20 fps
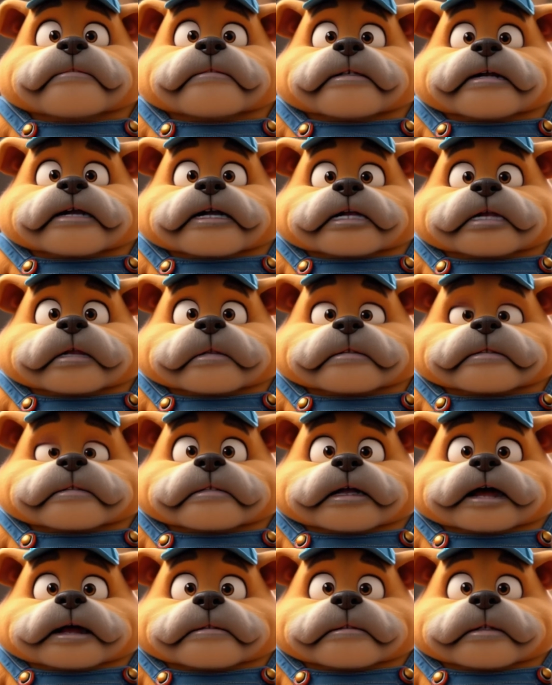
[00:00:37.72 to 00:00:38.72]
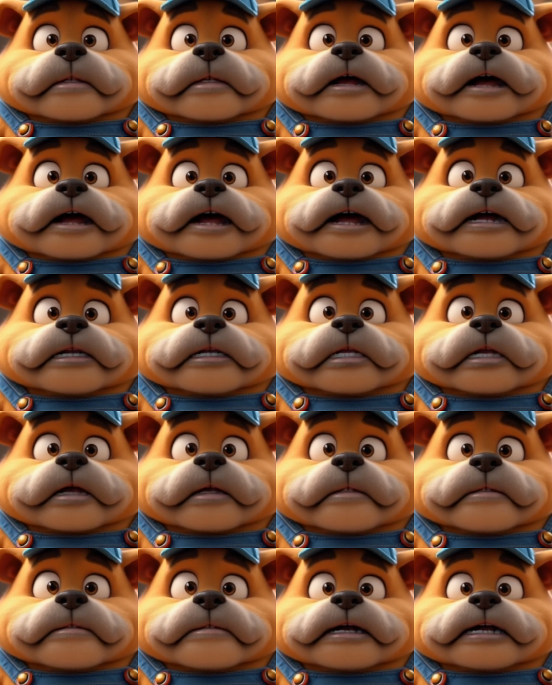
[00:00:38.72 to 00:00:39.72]
A new flapper,
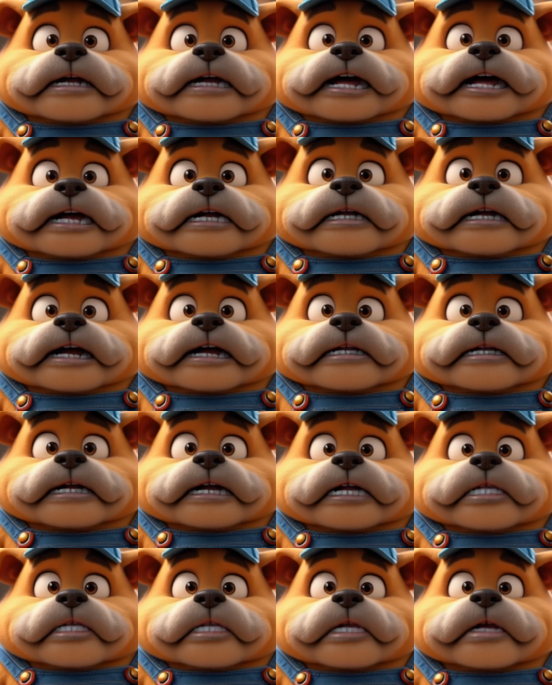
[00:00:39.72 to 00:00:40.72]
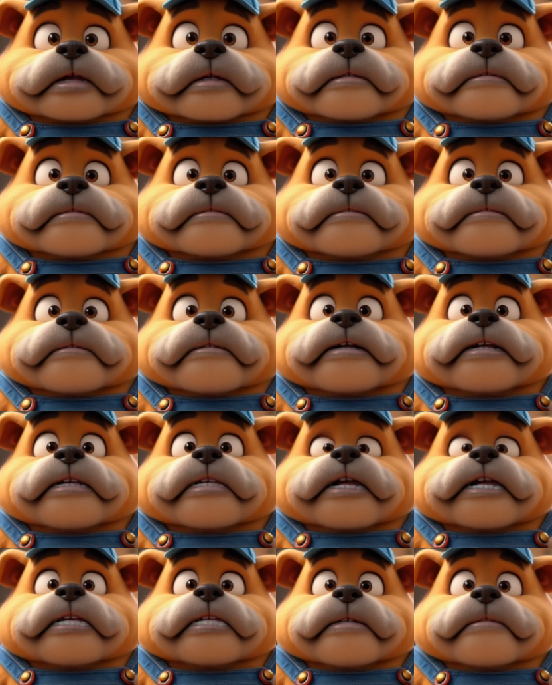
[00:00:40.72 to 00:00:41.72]
optional in case that's the issue.
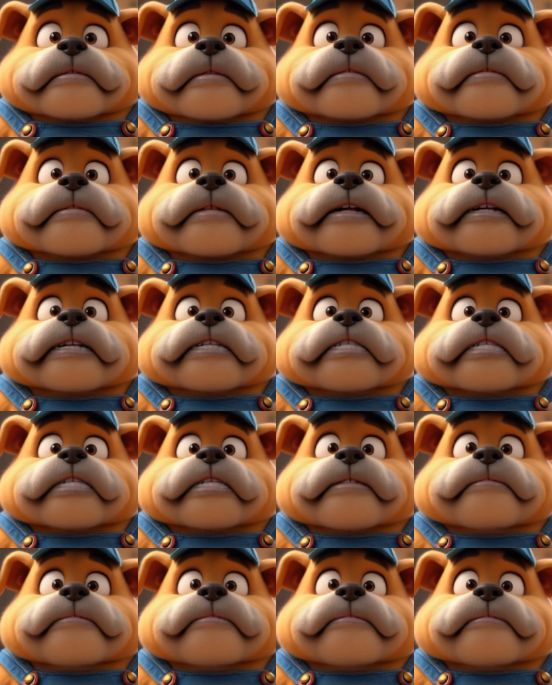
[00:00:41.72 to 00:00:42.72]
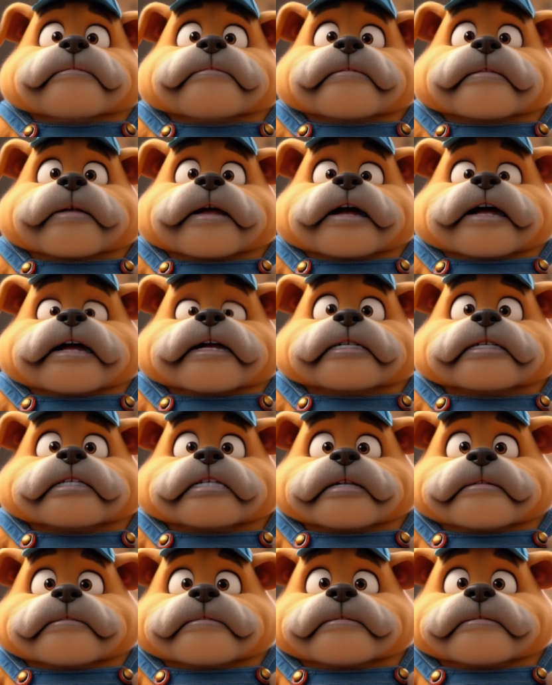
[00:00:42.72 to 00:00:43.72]
Adjustable wrench.
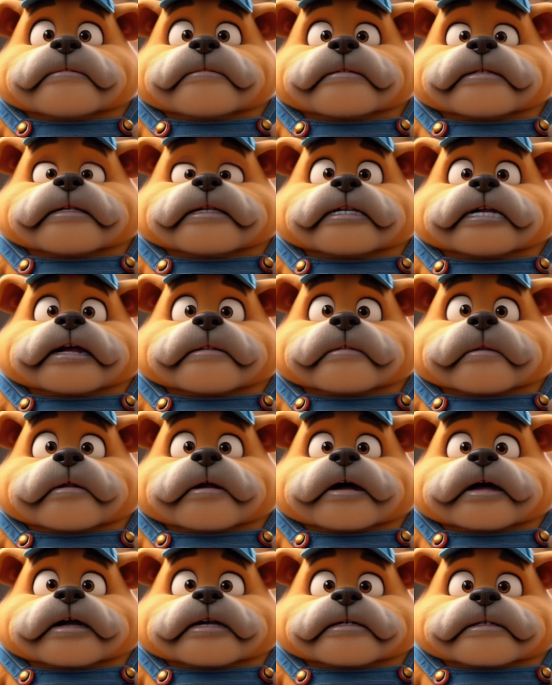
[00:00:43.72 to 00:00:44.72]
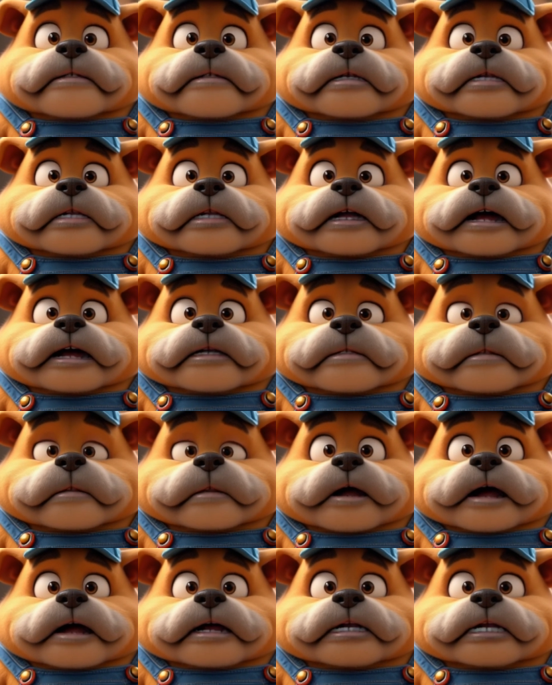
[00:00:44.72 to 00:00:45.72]
Pliers. Step 1. Turn off the
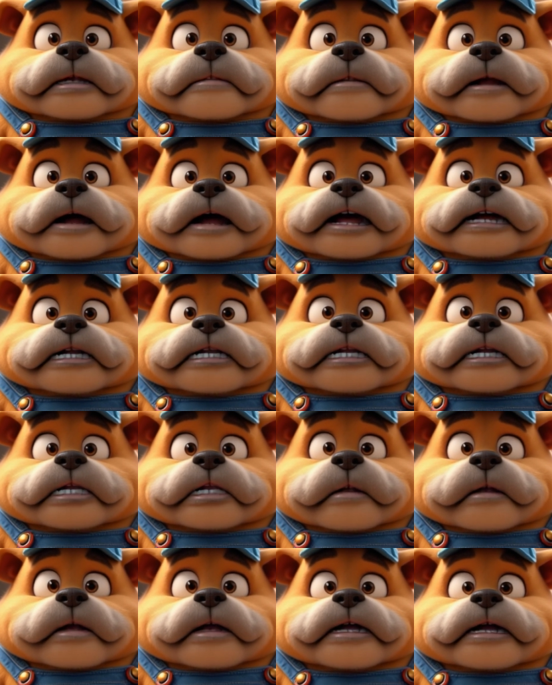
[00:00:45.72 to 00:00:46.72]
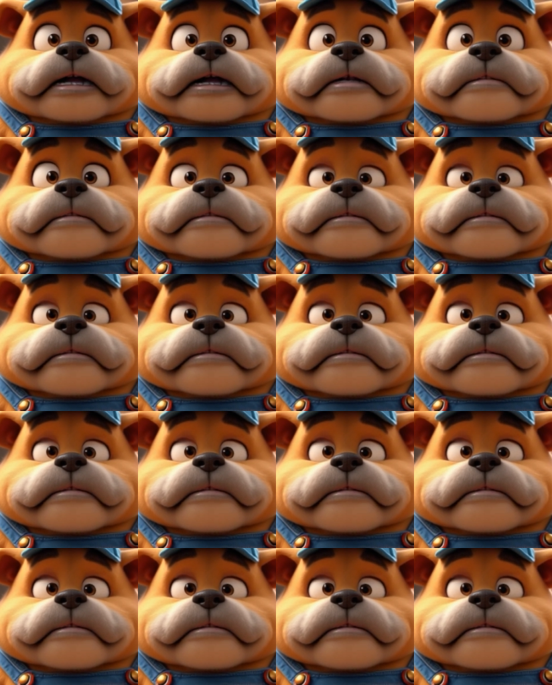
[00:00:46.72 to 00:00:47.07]
water supply to the toilet.